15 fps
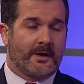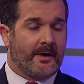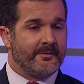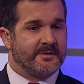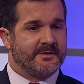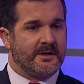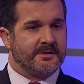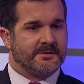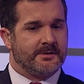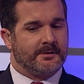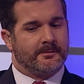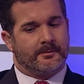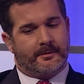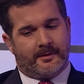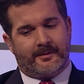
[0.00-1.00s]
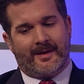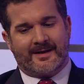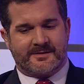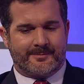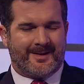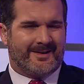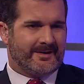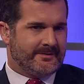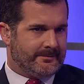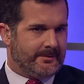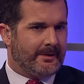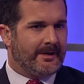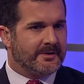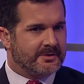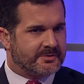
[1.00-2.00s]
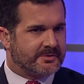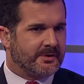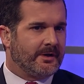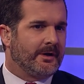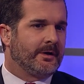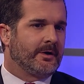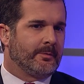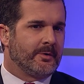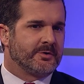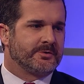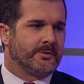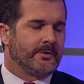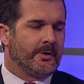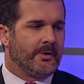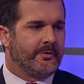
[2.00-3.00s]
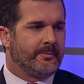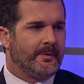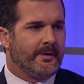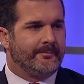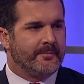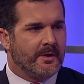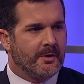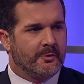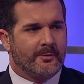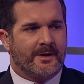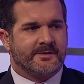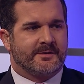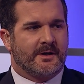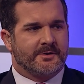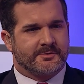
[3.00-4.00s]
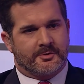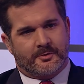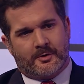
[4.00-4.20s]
conversation, that's about industry and commercial growth, but residential